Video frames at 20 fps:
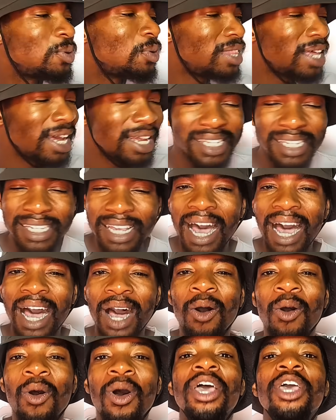that's
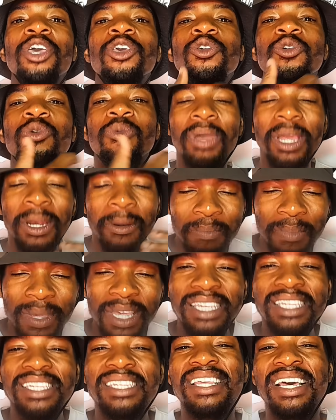how human
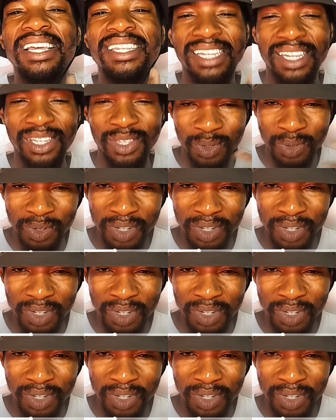beings started to